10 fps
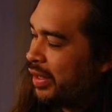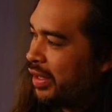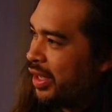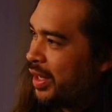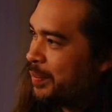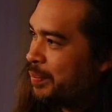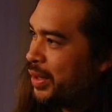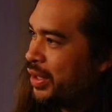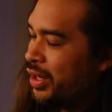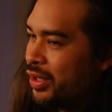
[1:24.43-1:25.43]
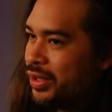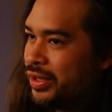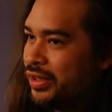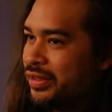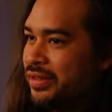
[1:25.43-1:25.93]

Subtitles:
I'm be gone